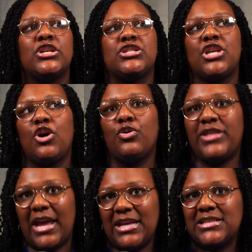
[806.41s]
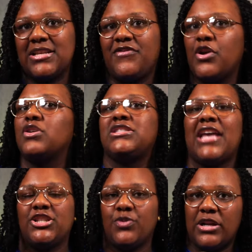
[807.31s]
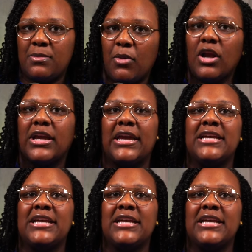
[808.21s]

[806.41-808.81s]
So that is a very saturated market.